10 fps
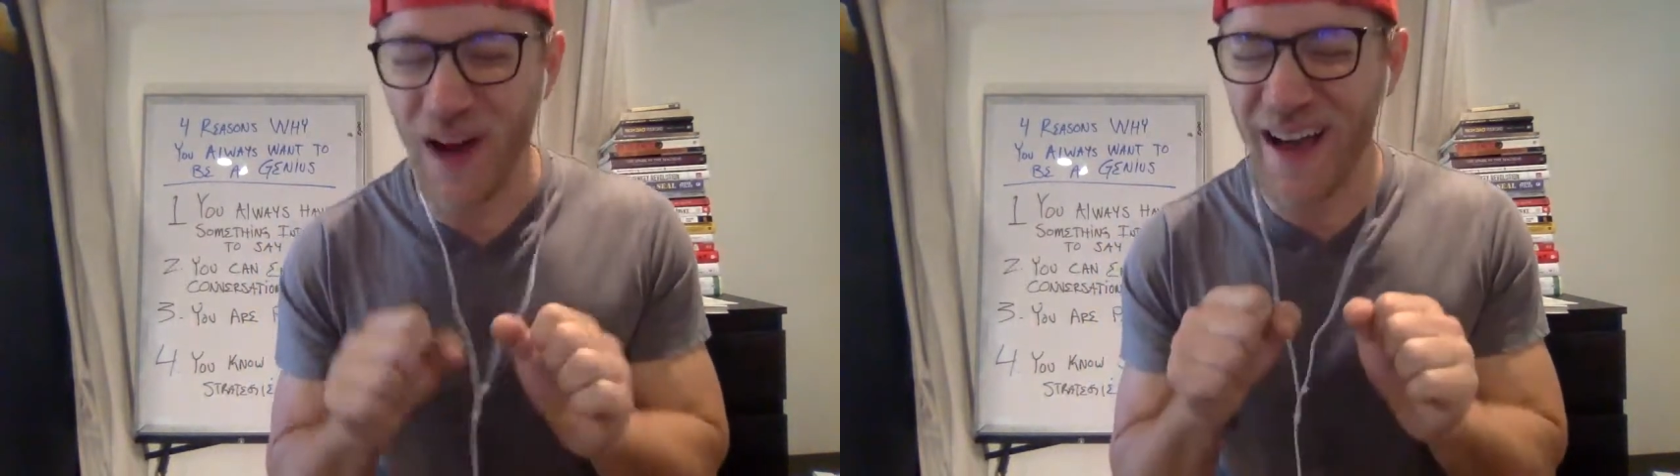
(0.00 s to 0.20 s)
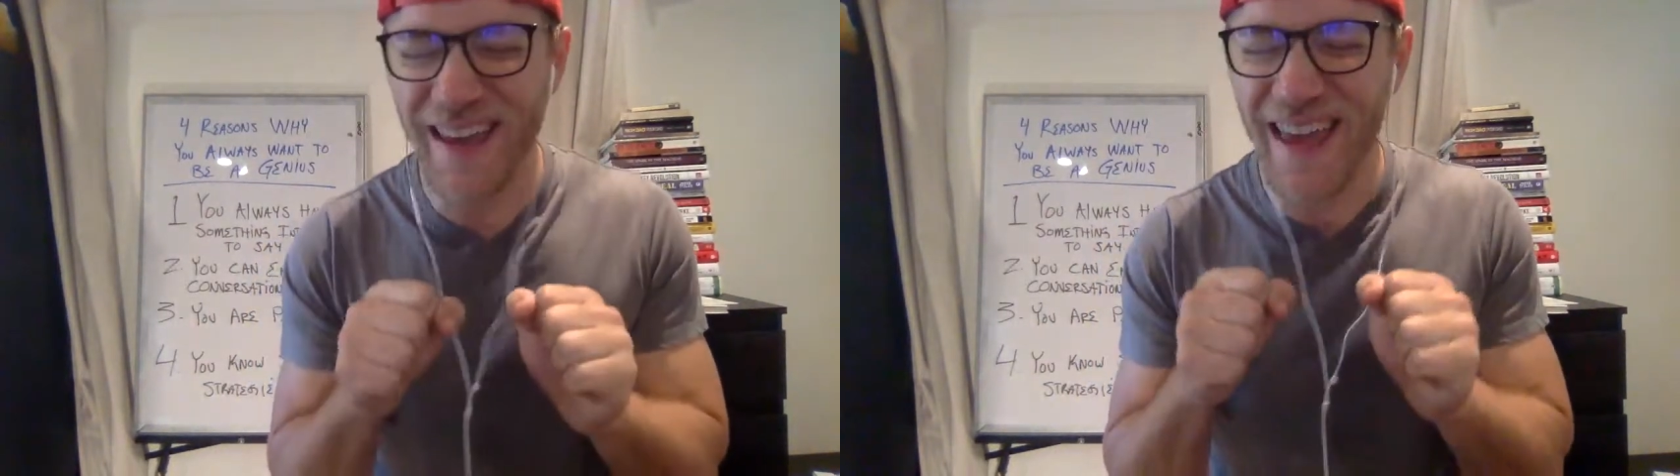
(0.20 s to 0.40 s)

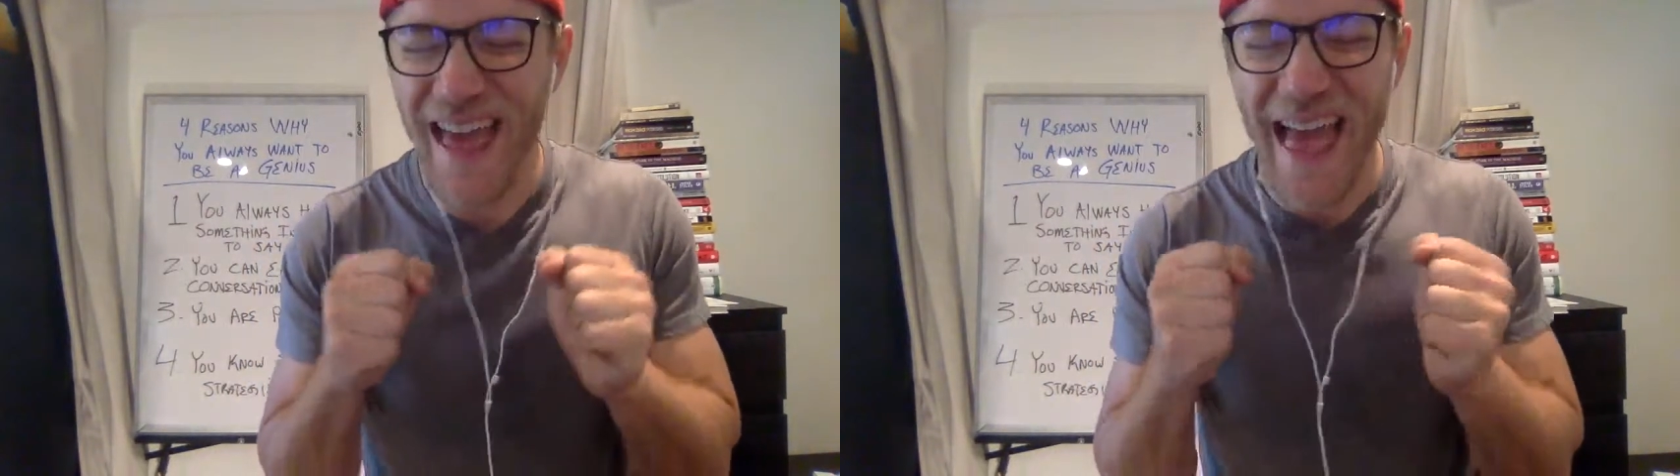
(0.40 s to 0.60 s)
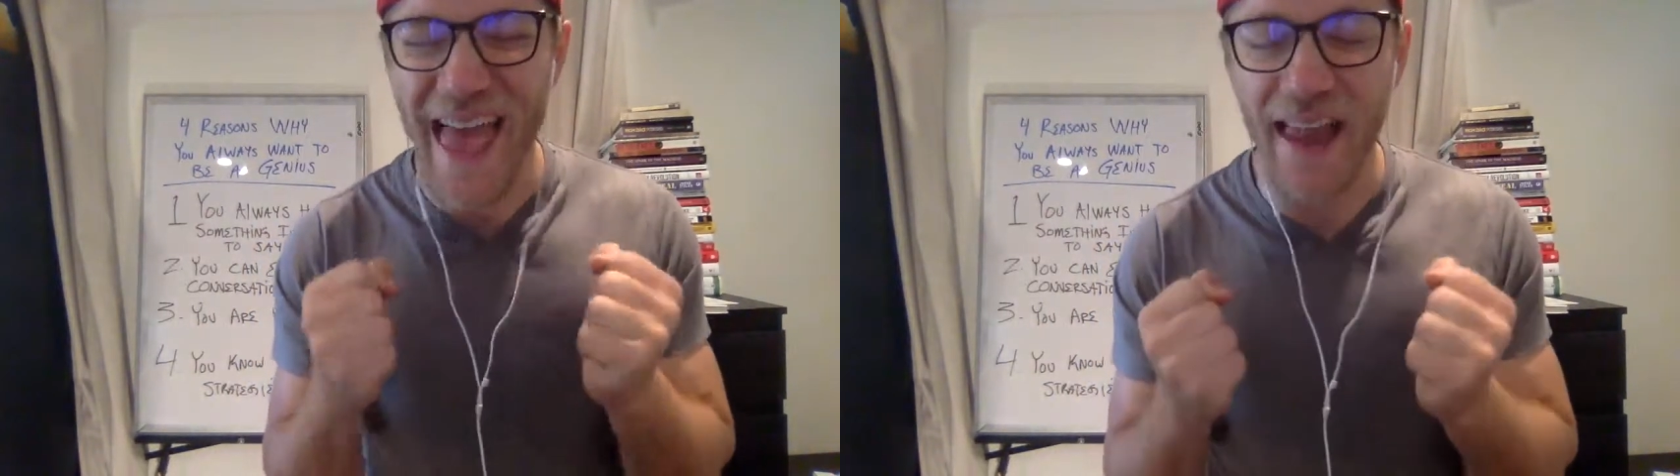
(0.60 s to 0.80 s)
I
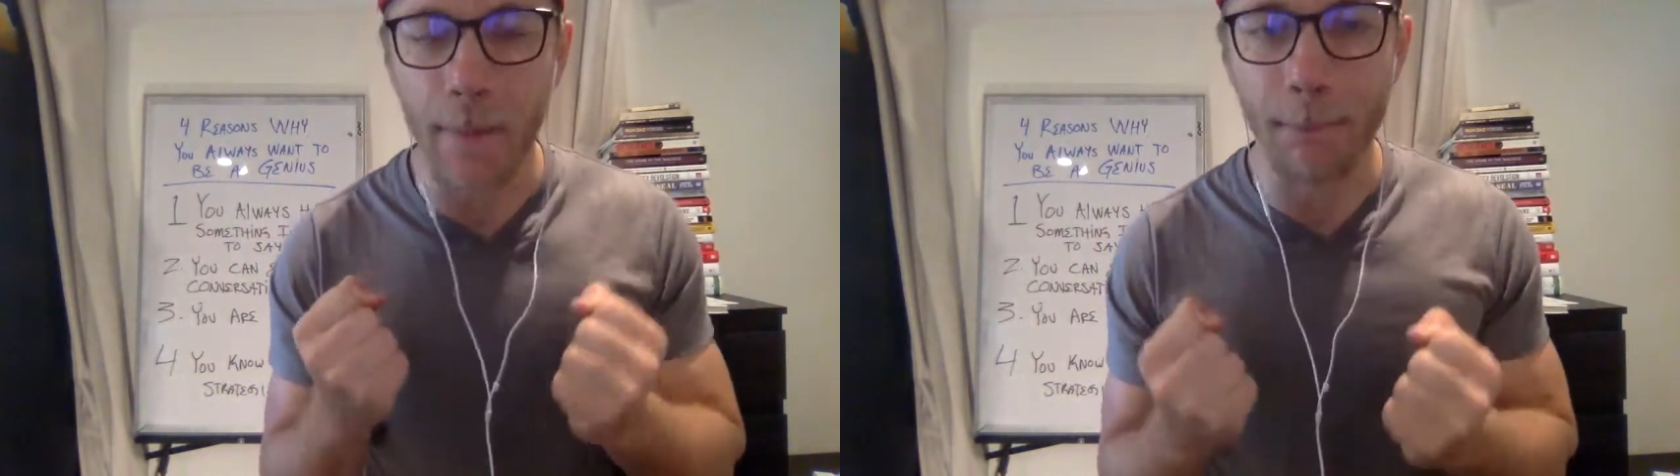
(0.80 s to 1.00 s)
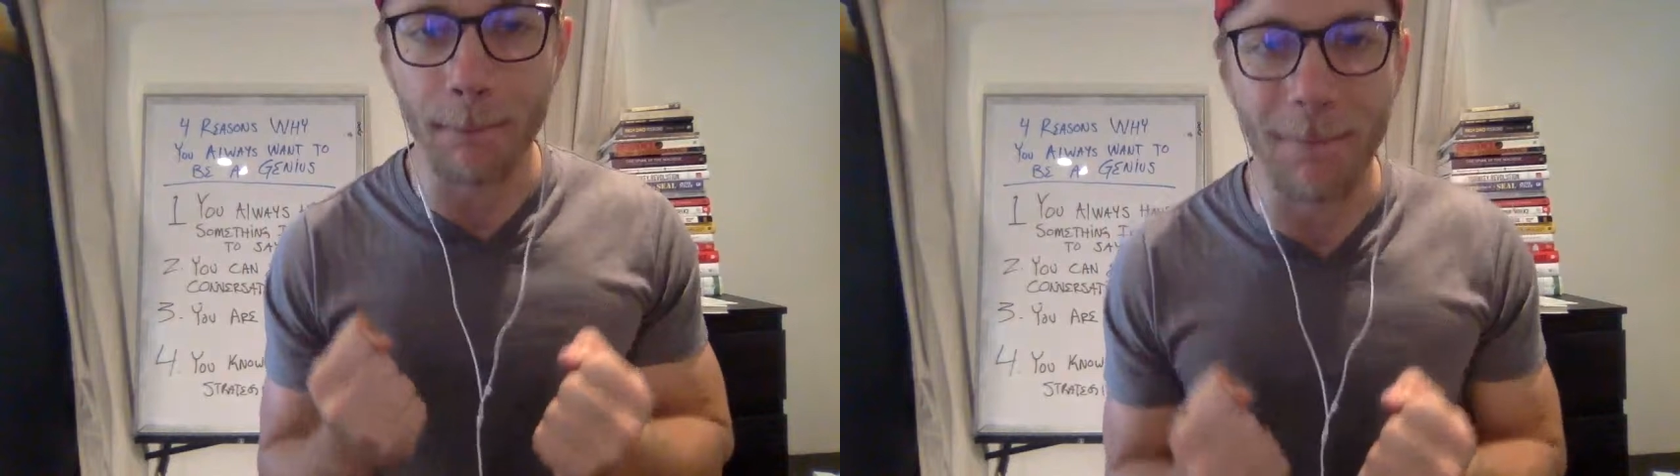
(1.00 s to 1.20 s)

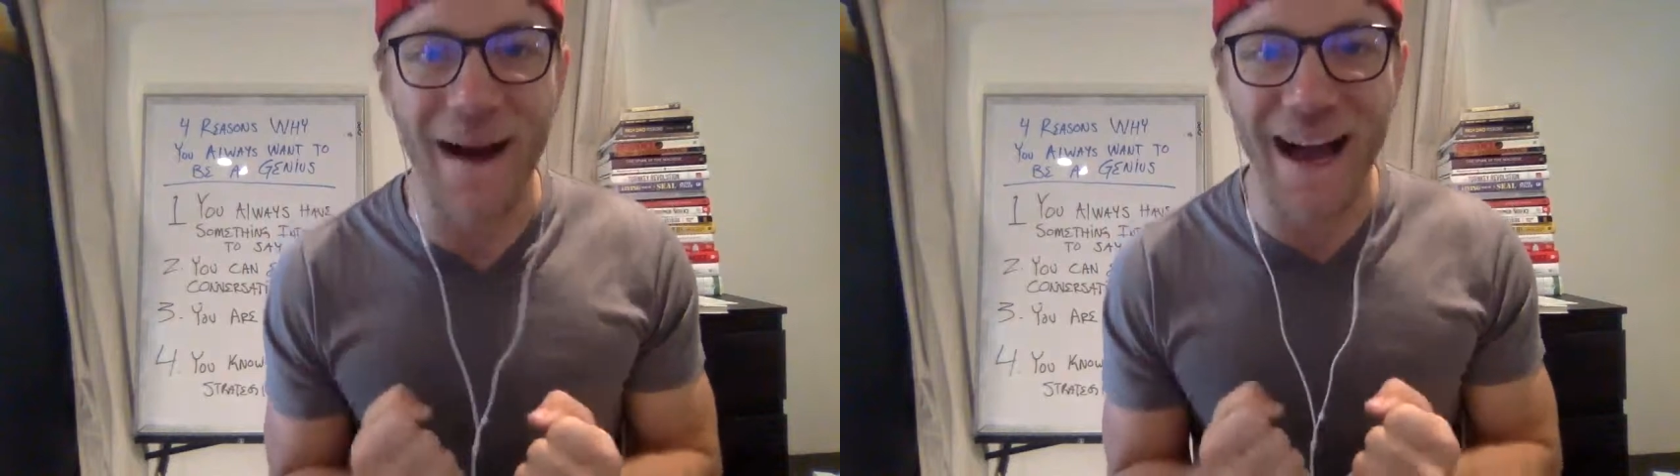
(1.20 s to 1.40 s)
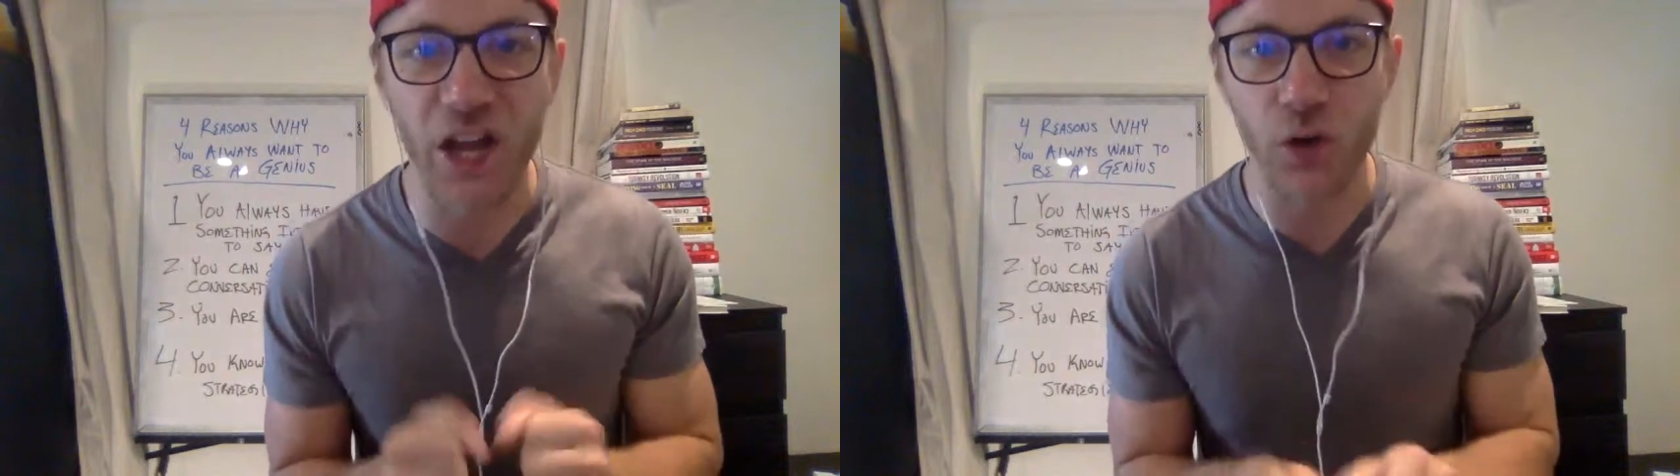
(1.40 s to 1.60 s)

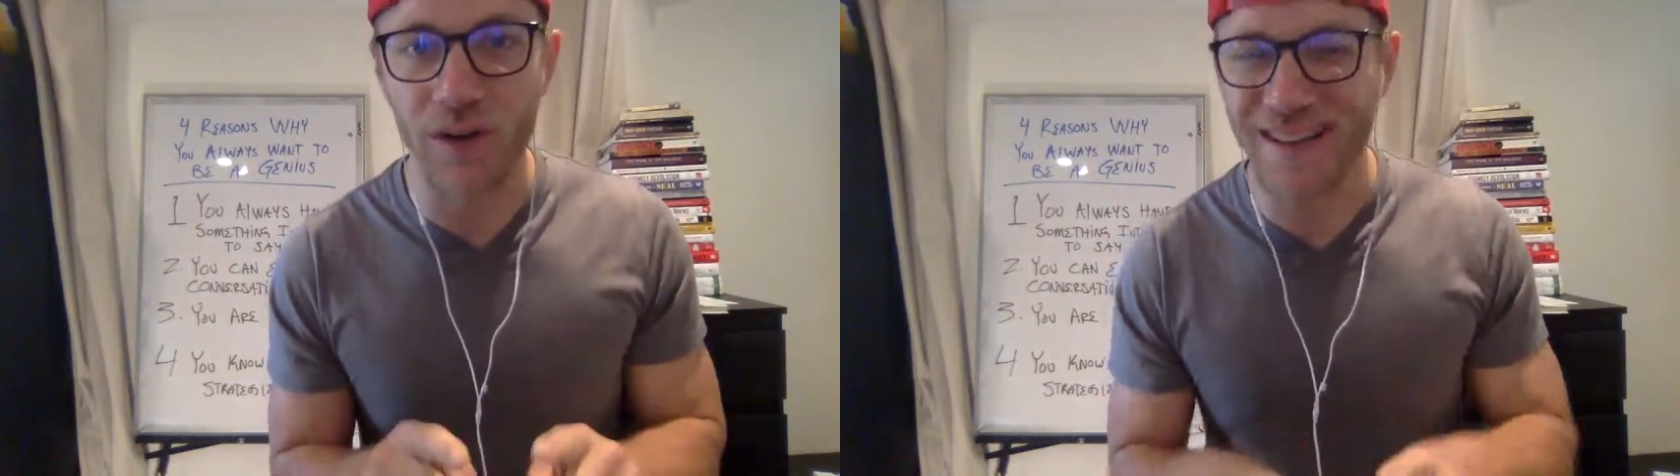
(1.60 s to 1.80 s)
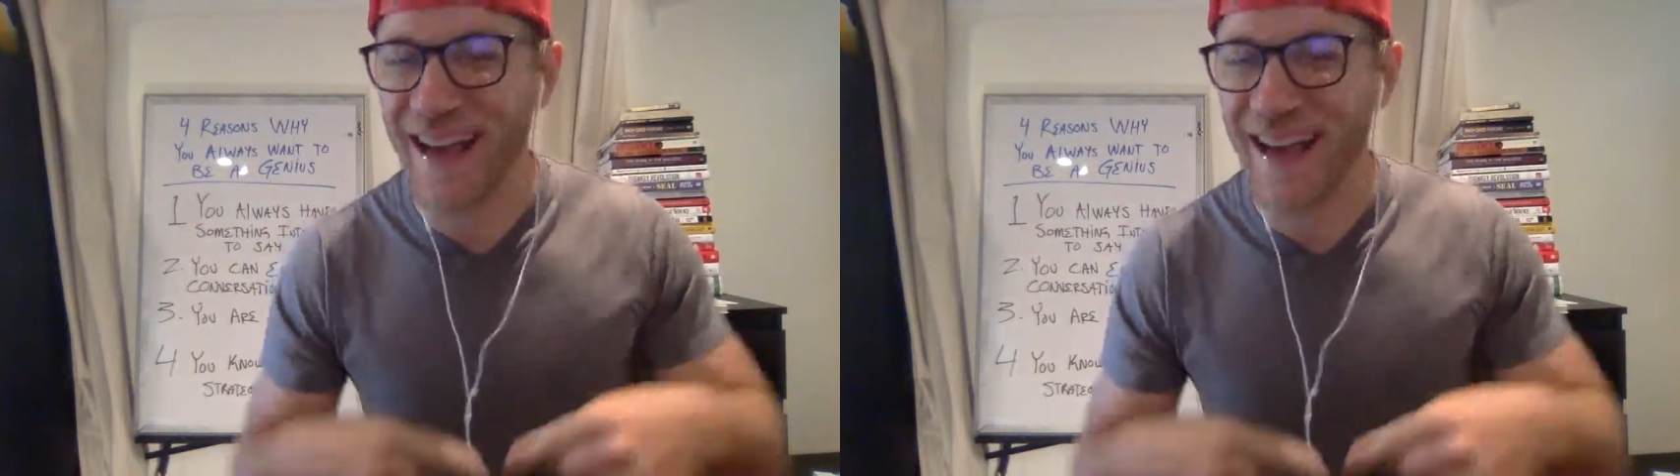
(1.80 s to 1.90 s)
admire it.